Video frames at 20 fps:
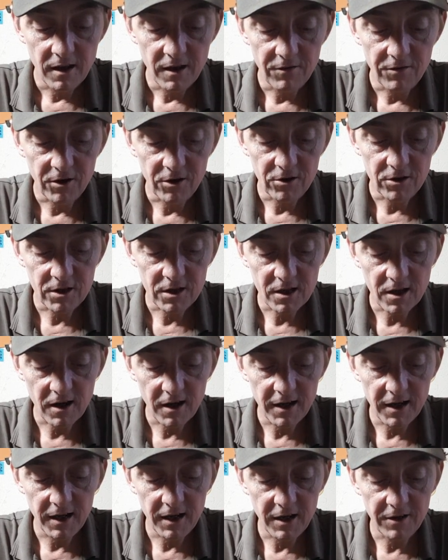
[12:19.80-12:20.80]
if you
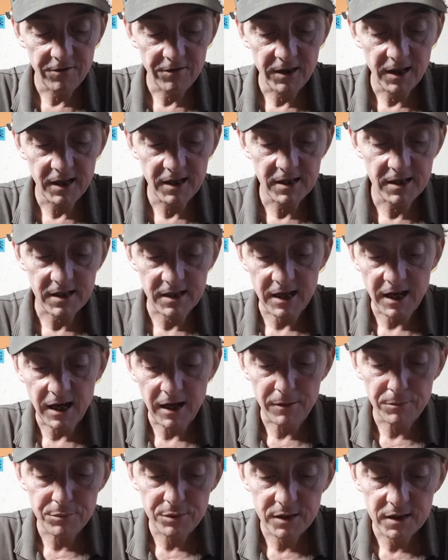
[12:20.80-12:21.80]
slightly lift these
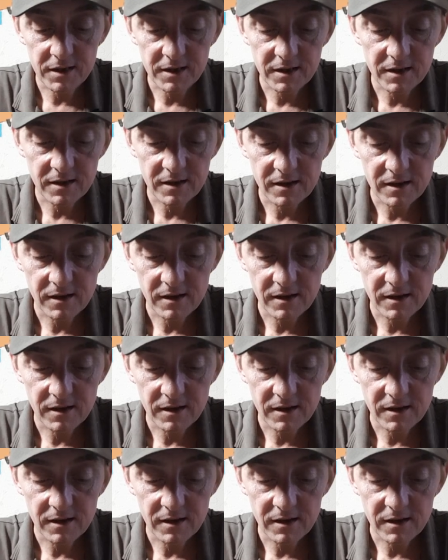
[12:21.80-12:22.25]
tabs